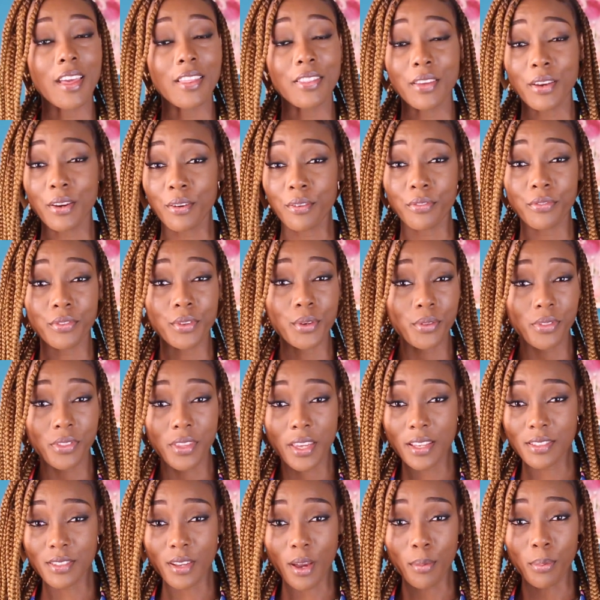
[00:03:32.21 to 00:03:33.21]
And there are few
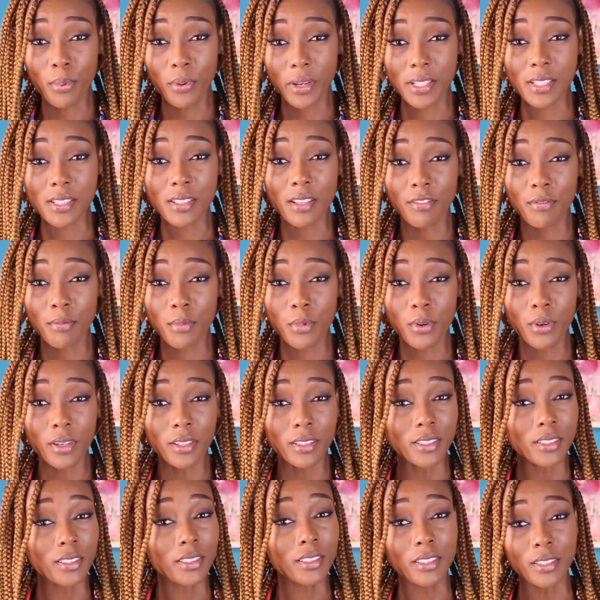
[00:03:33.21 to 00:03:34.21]
things our brains love more
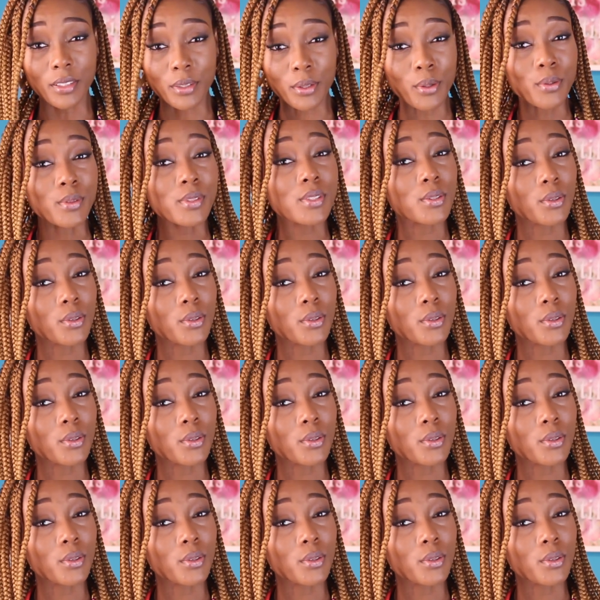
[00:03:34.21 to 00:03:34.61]
than a good old